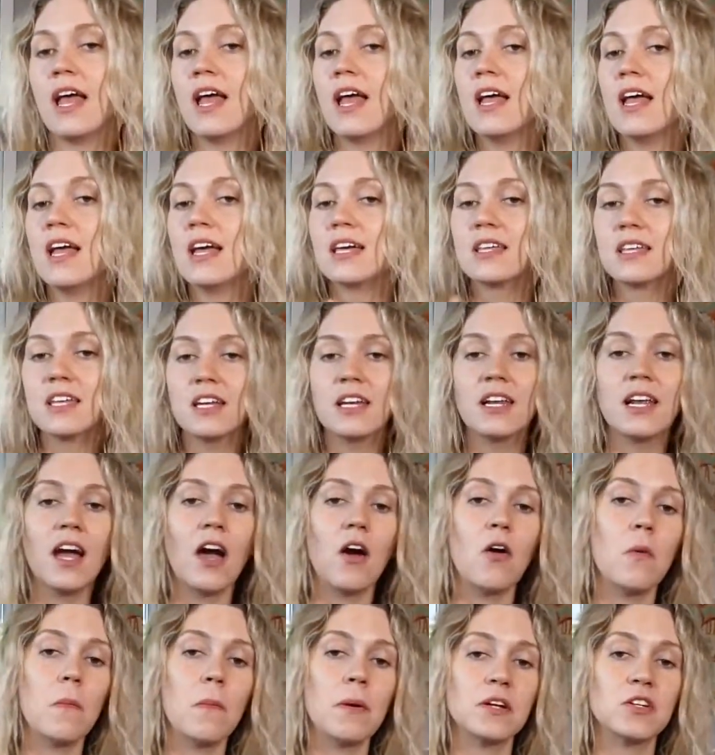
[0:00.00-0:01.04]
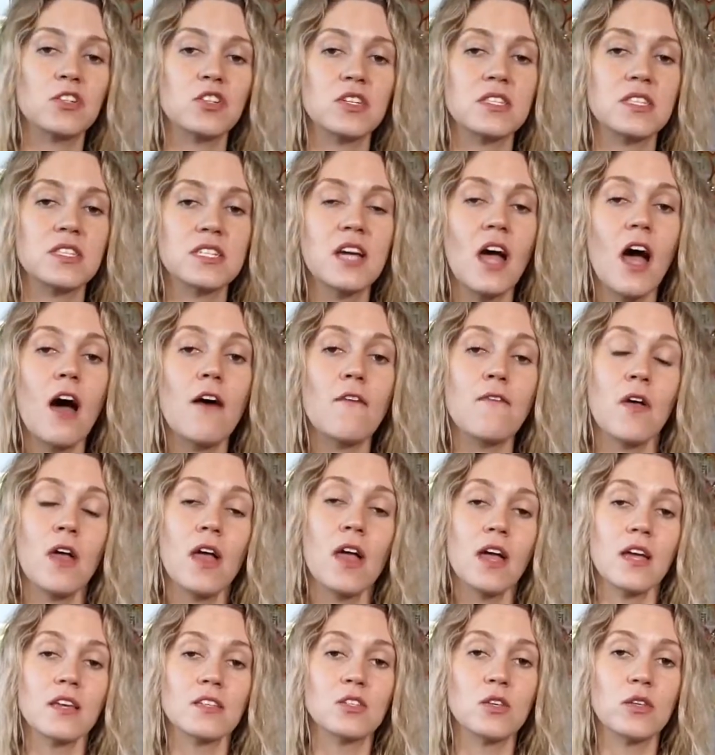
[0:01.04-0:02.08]
cleaning out a bunch of stuff.
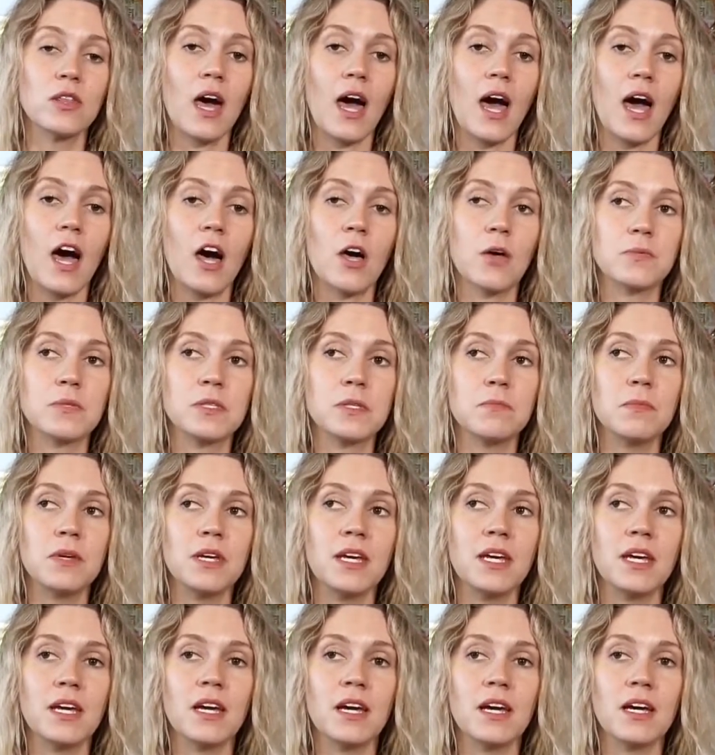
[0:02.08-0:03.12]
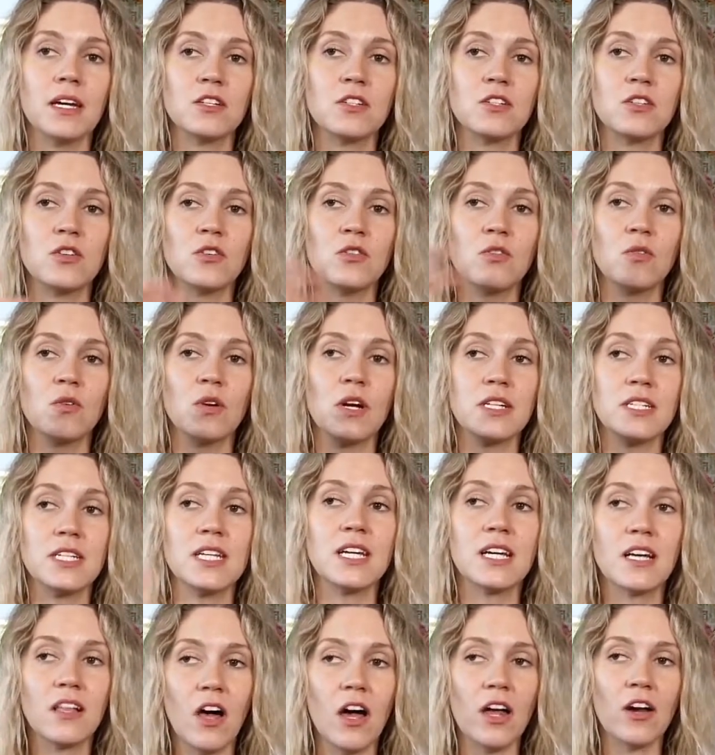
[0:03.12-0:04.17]
So that helps me to
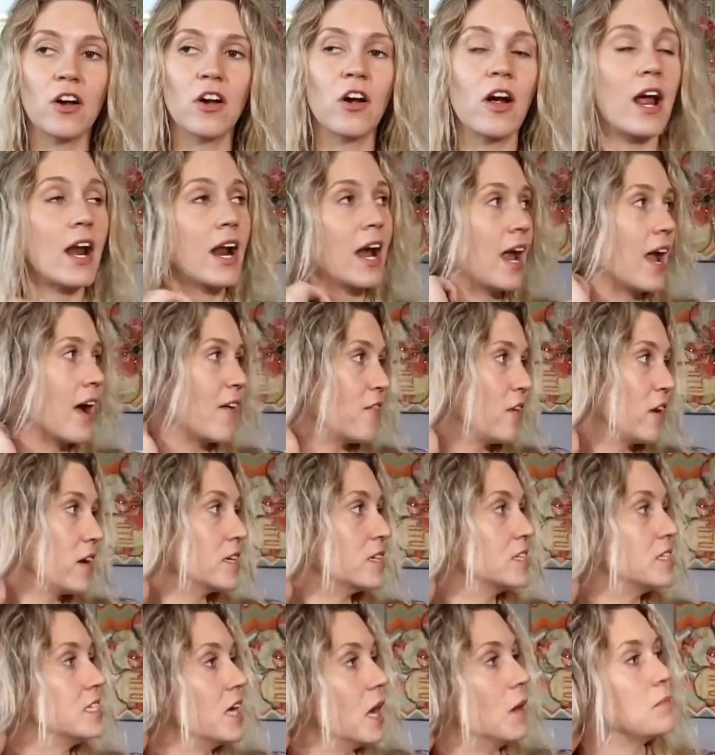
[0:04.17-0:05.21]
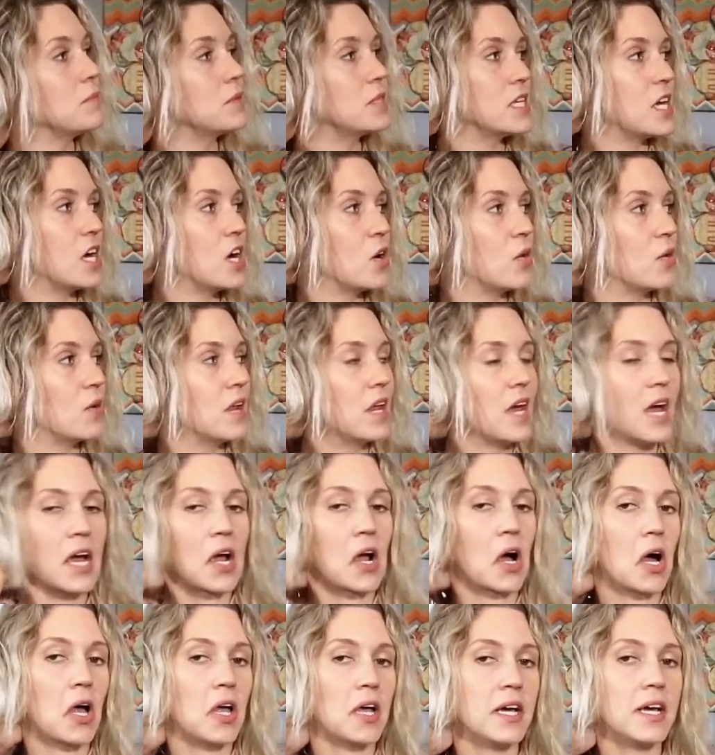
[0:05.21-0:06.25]
declutter, and I have a dump zone, I
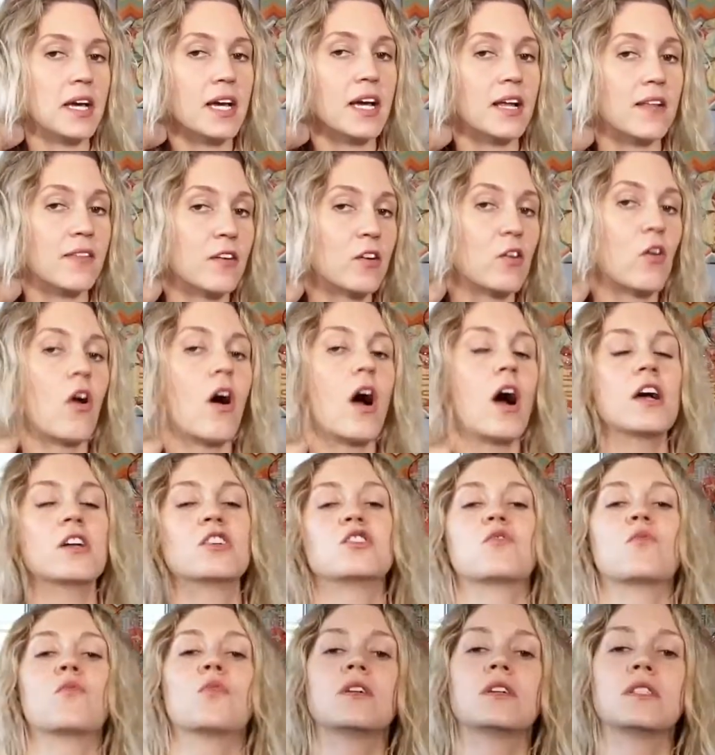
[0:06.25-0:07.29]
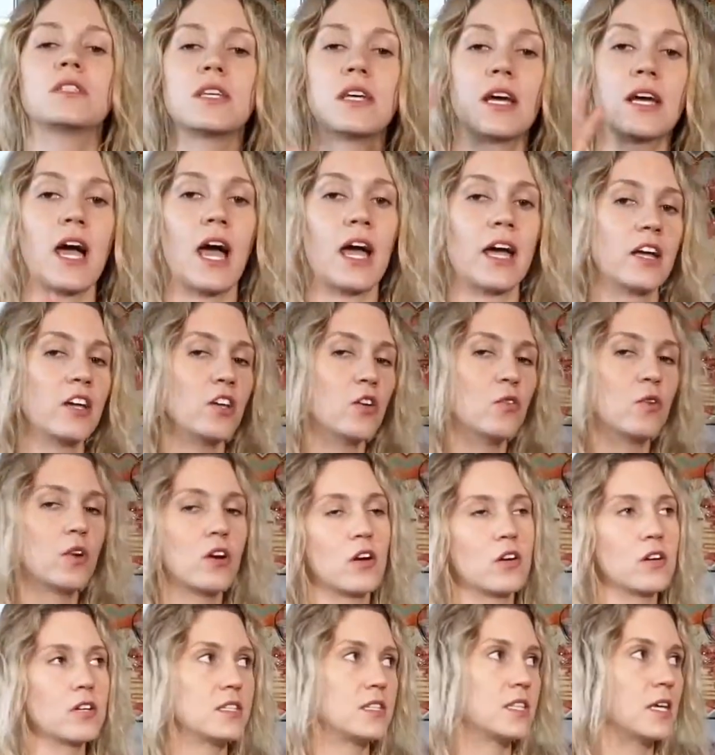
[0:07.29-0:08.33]
call it, in the garage where it's like you can already
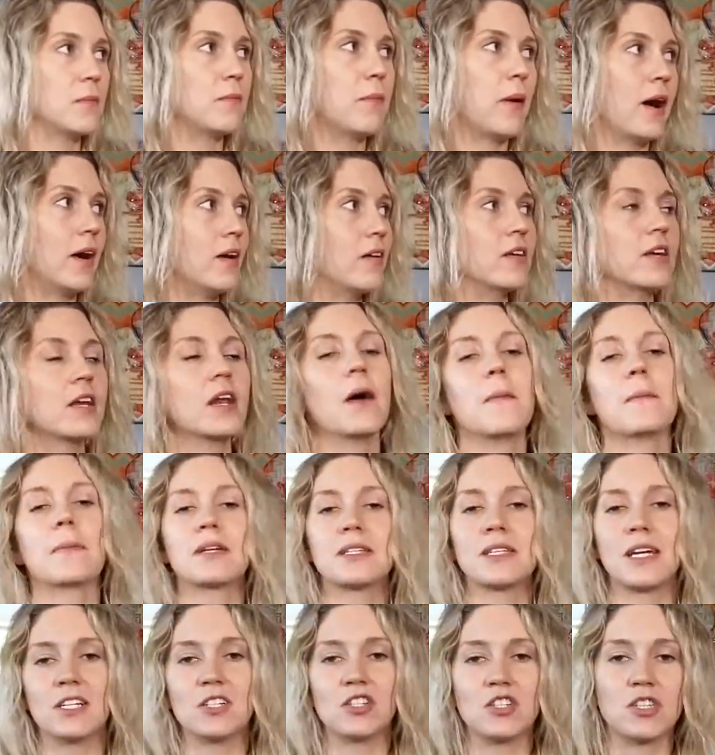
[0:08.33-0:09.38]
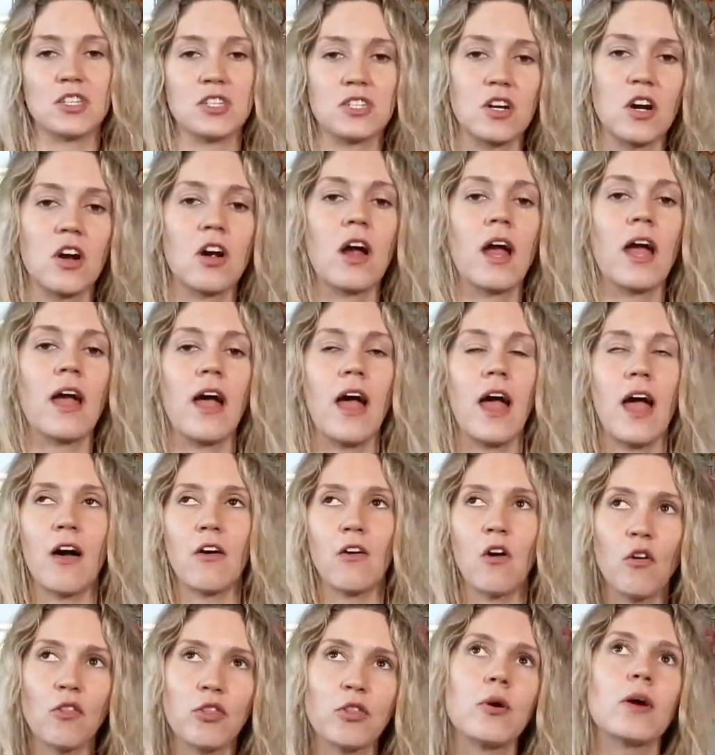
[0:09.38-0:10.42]
see it piling up because I just start all
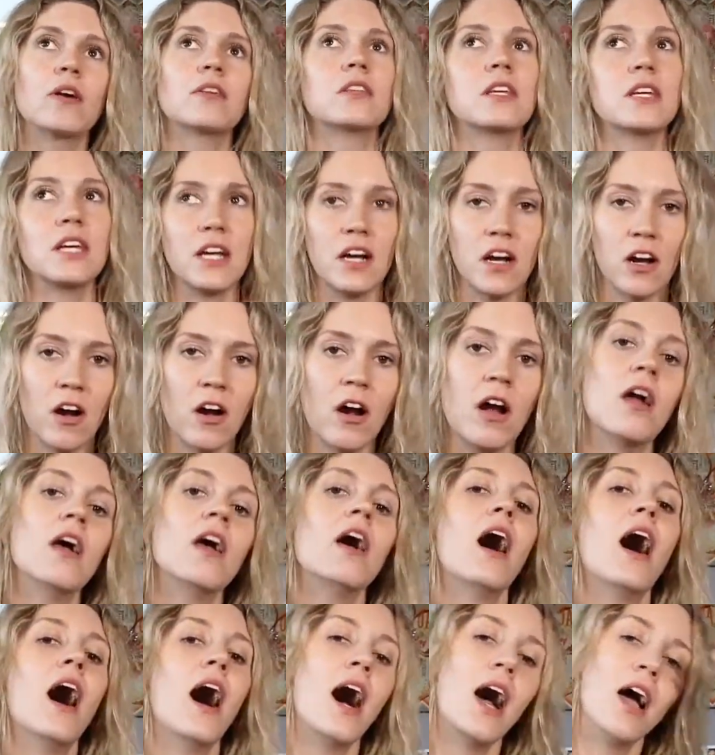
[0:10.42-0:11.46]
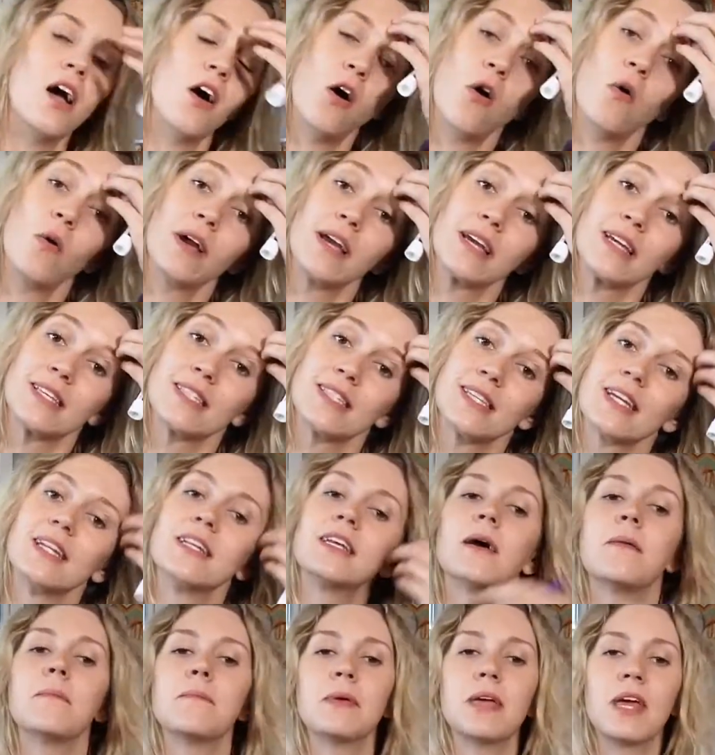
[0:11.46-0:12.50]
throughout the year. I always end
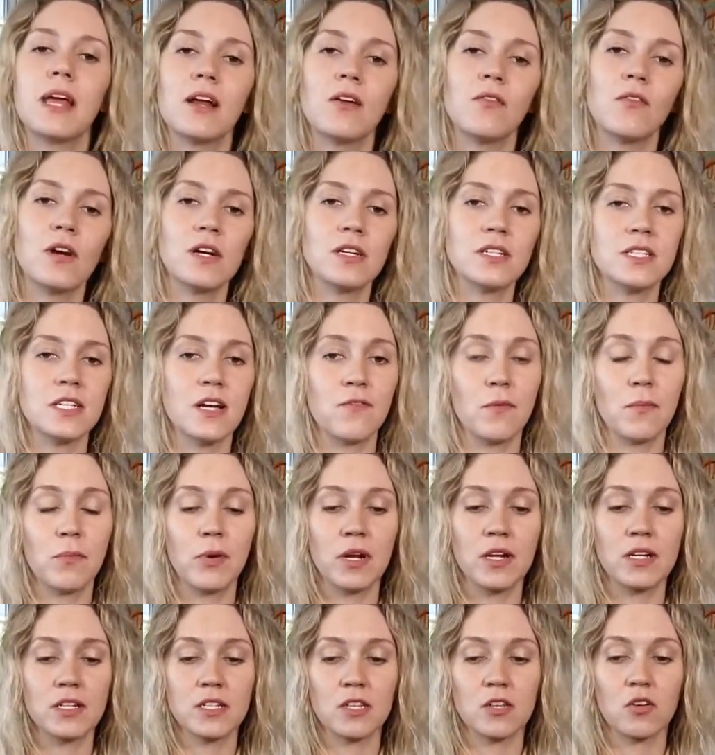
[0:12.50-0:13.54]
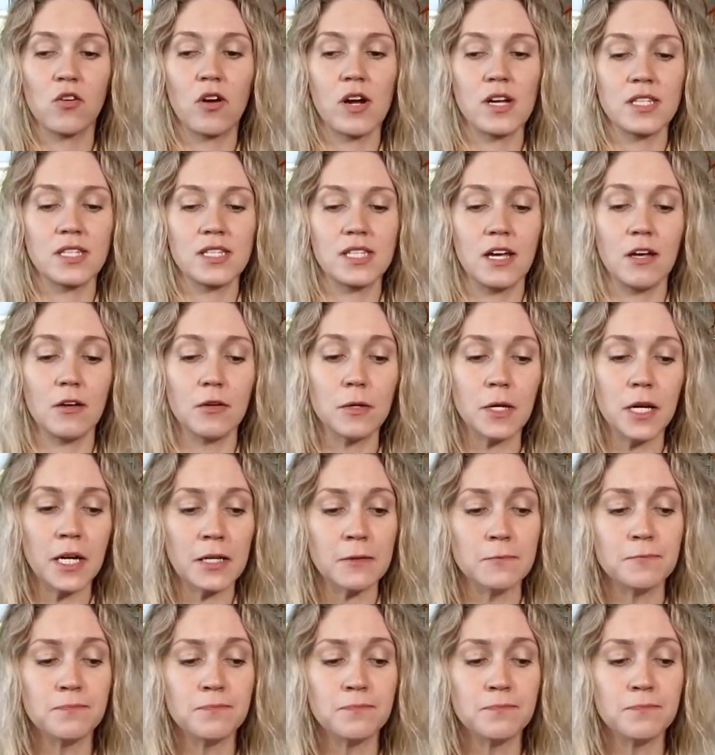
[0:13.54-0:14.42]
up getting rid of stuff and putting it to the garage sale. And